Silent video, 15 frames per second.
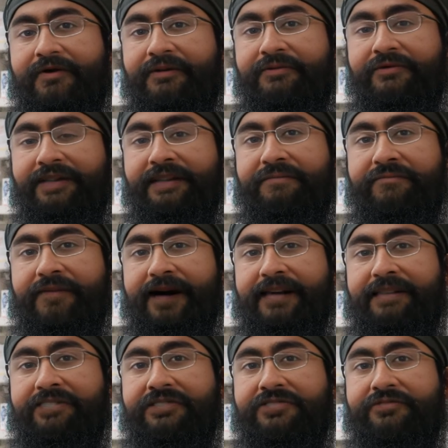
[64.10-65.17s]
confined
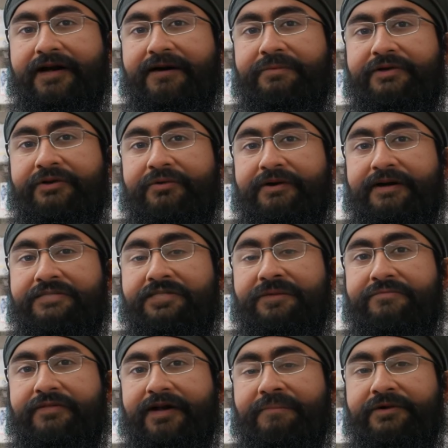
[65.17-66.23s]
to tropical and
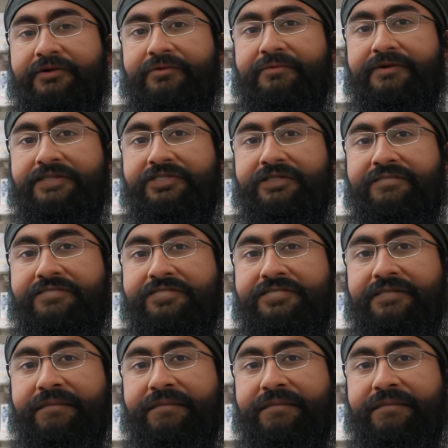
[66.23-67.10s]
subtropical regions.